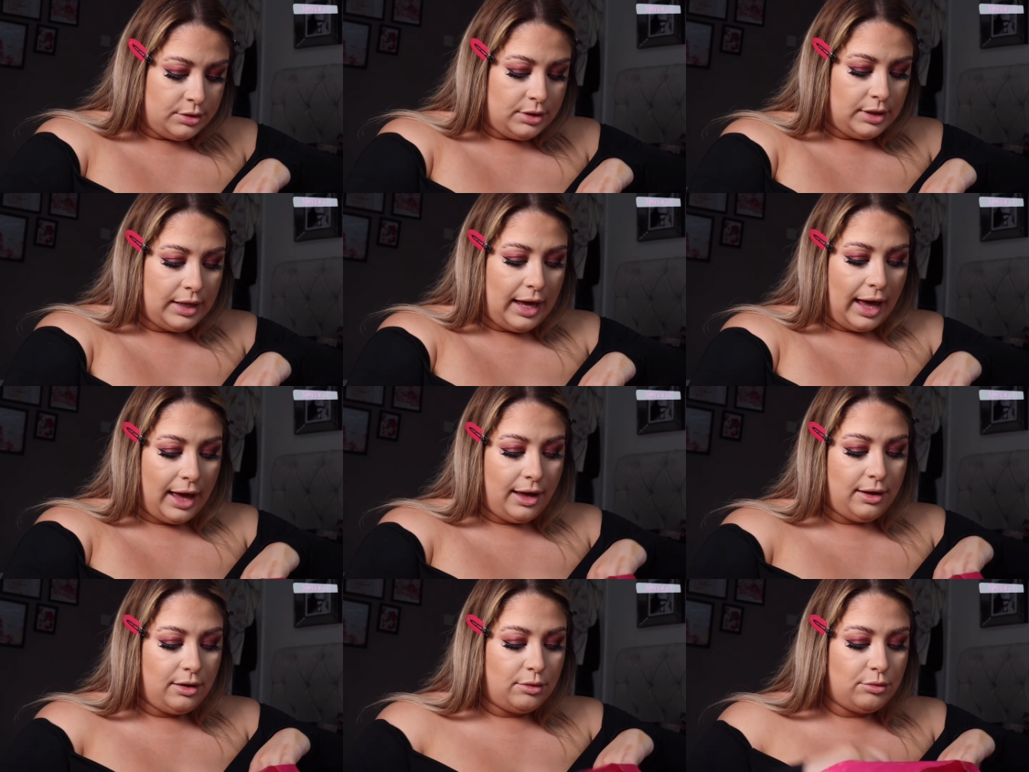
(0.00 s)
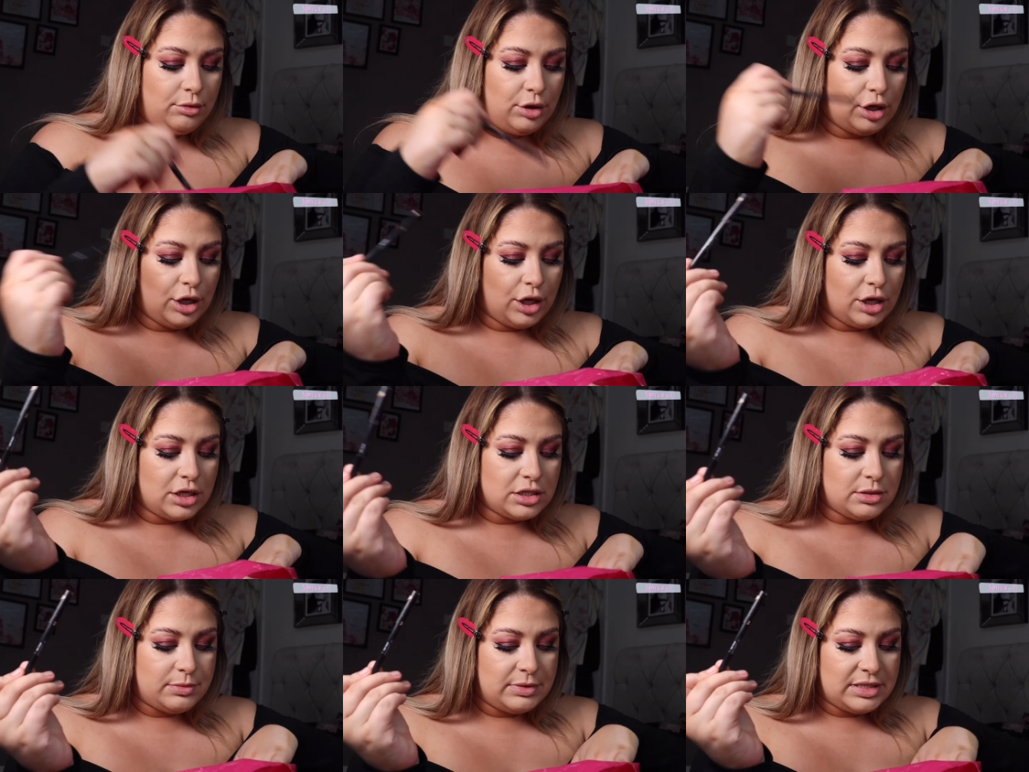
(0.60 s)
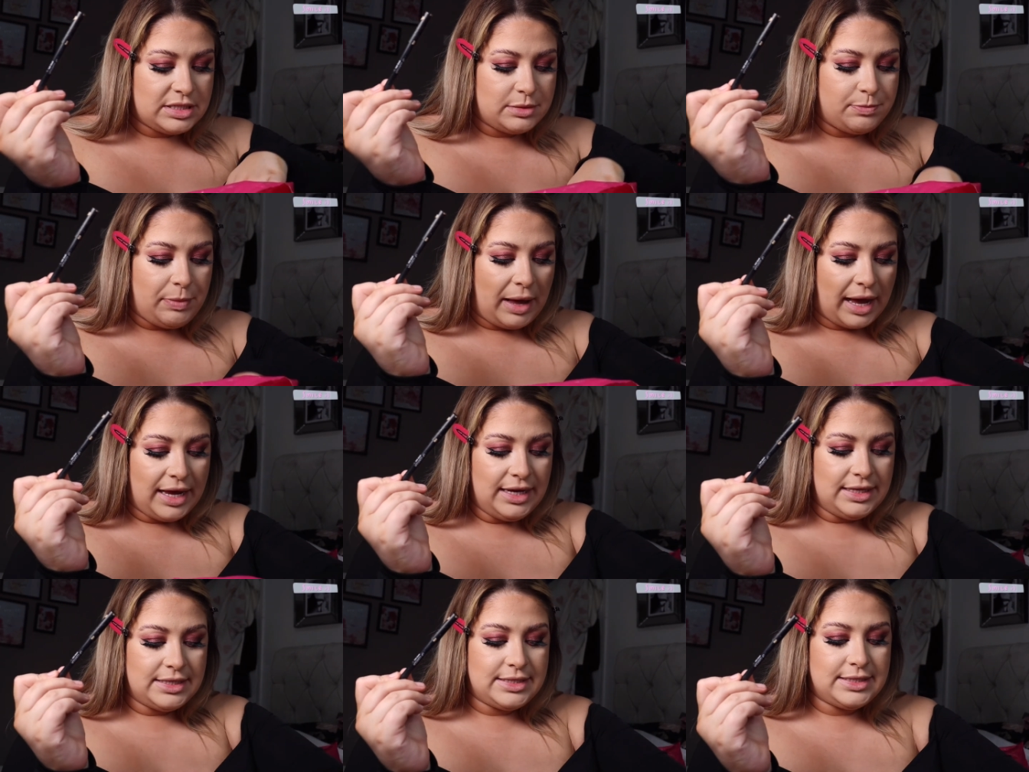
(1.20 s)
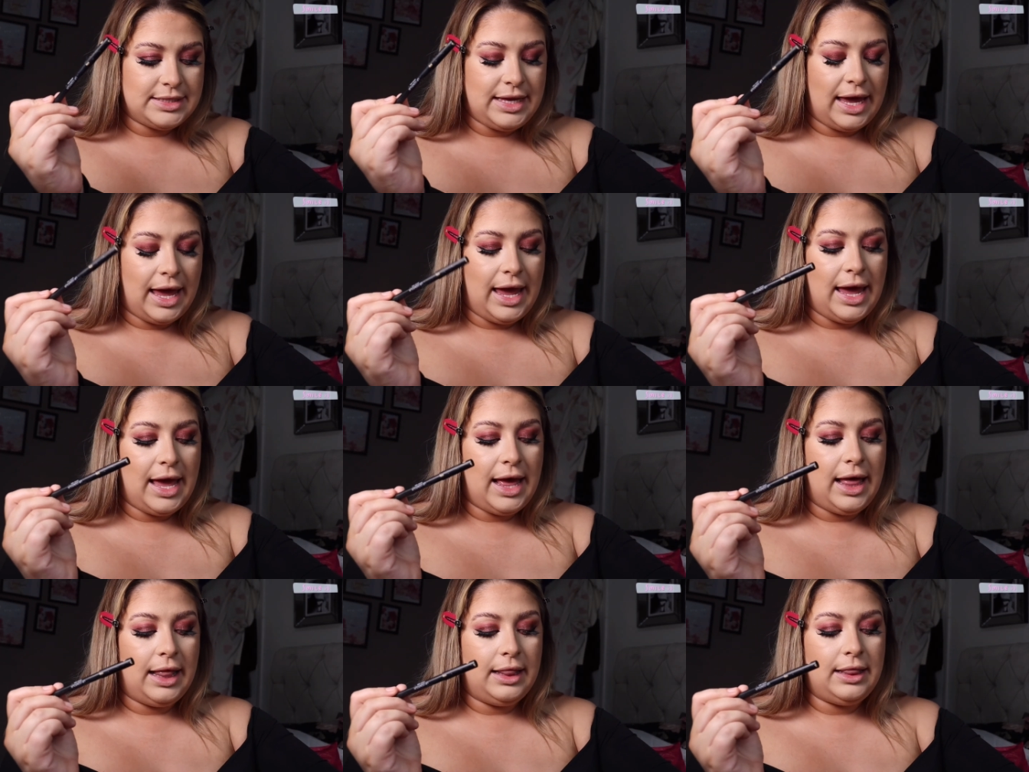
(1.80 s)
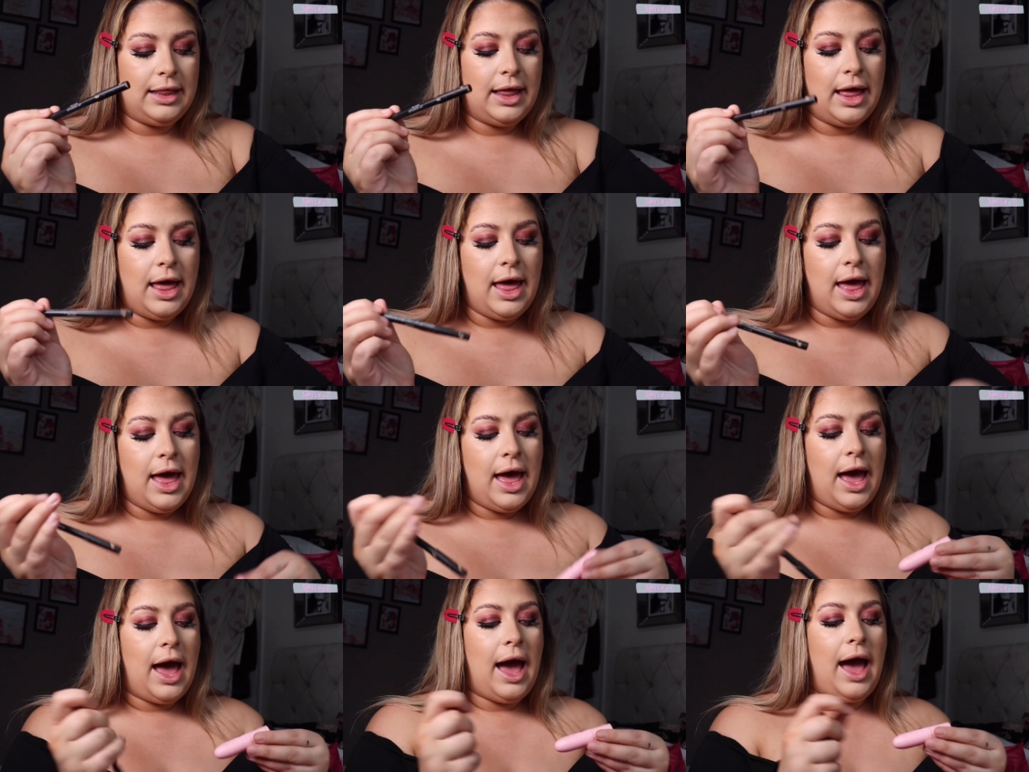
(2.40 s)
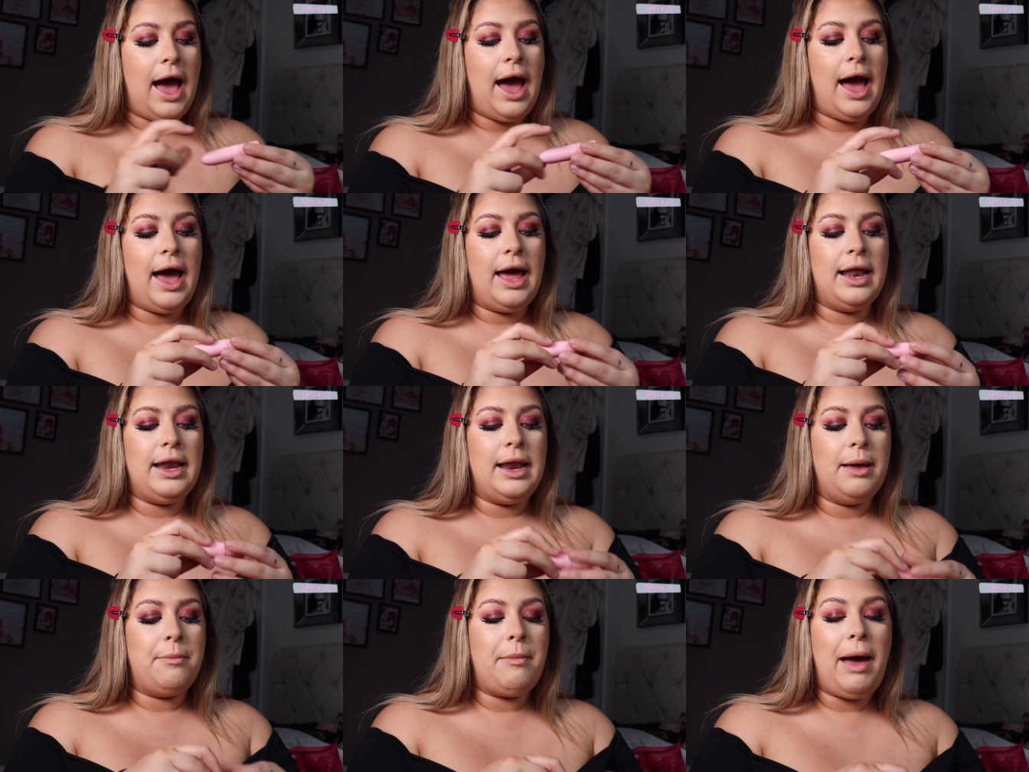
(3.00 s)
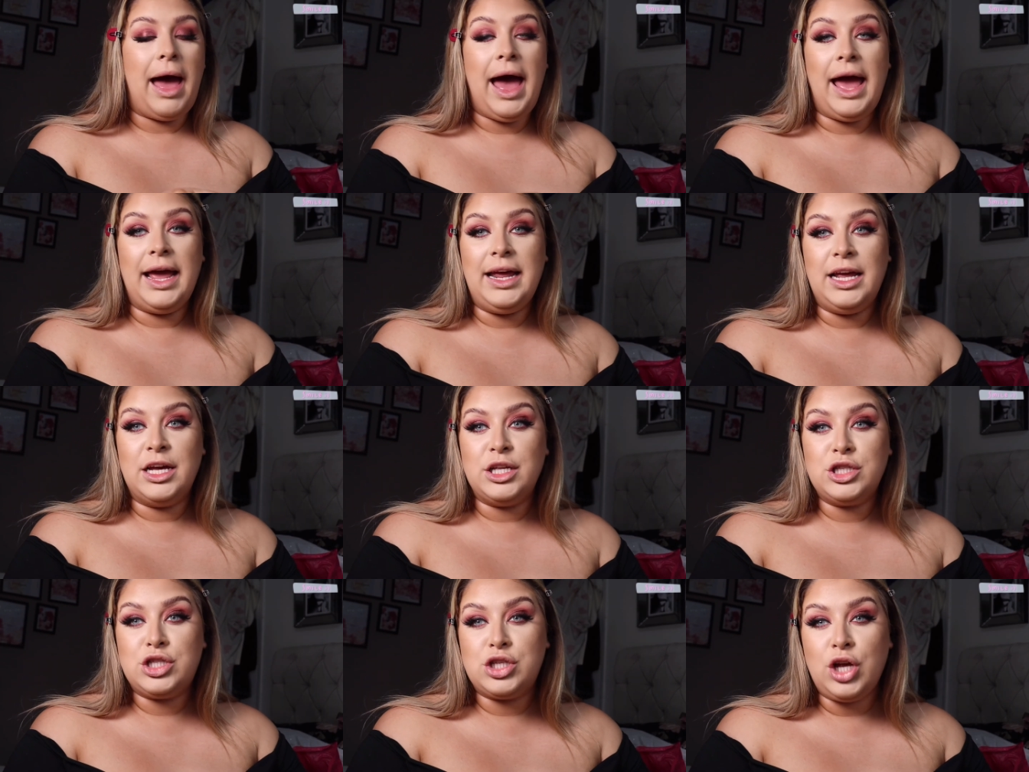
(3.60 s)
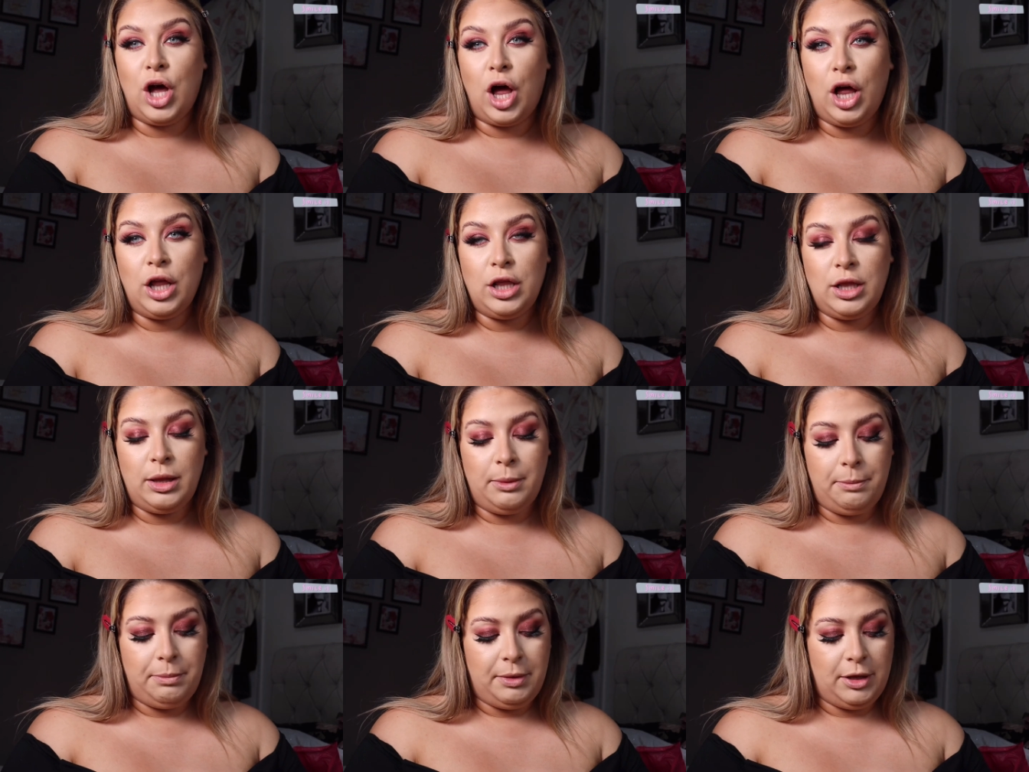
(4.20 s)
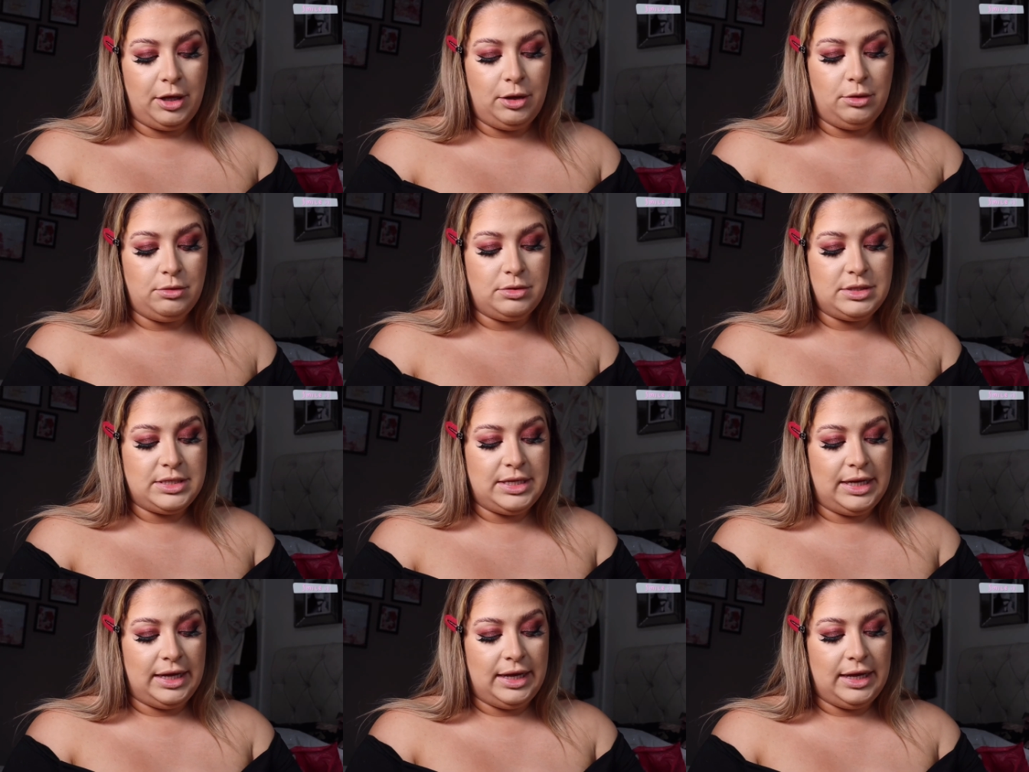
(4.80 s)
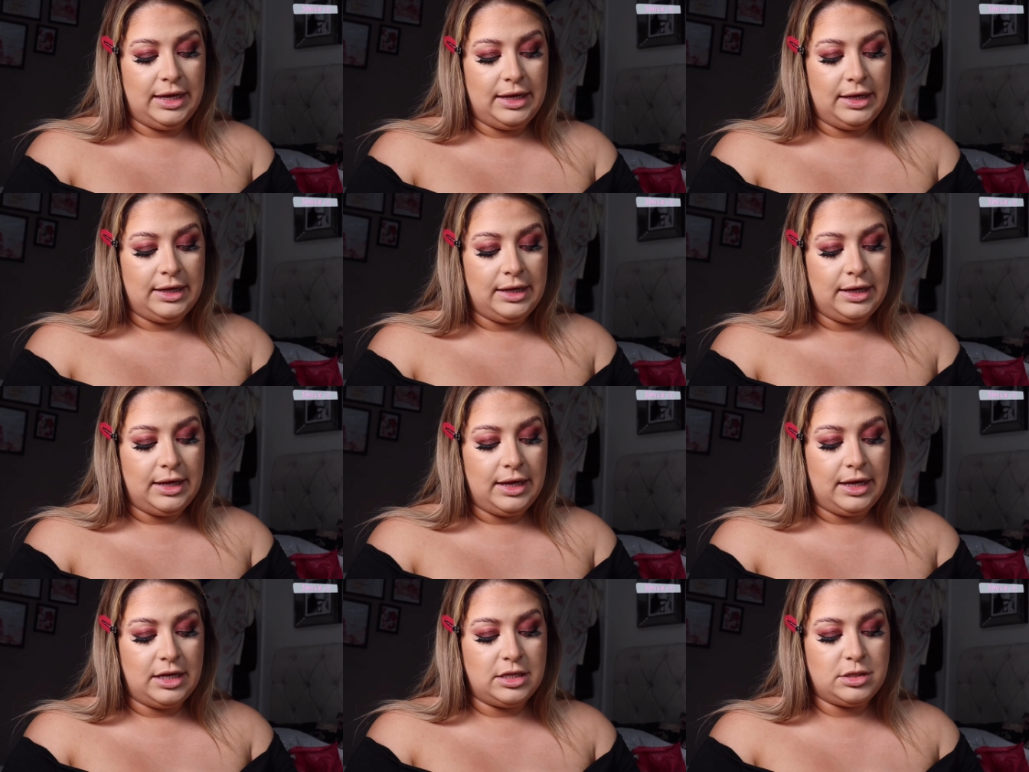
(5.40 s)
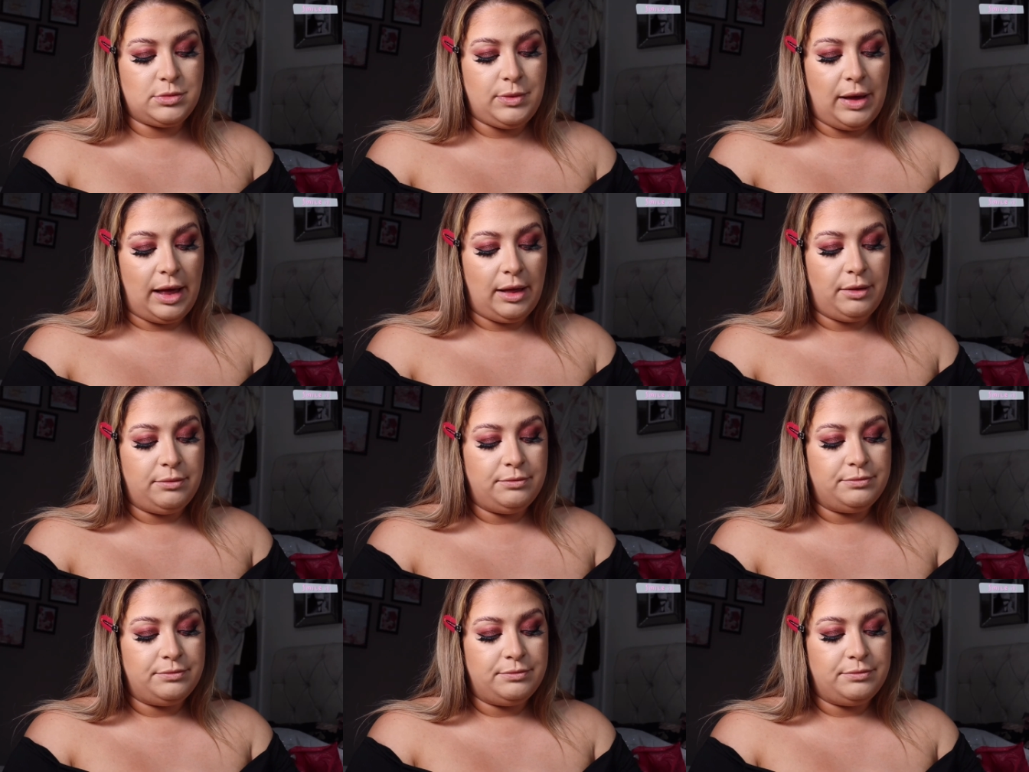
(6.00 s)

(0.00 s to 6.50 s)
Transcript: Yeah, I'm gonna use my spice scale and my doll beauty as well.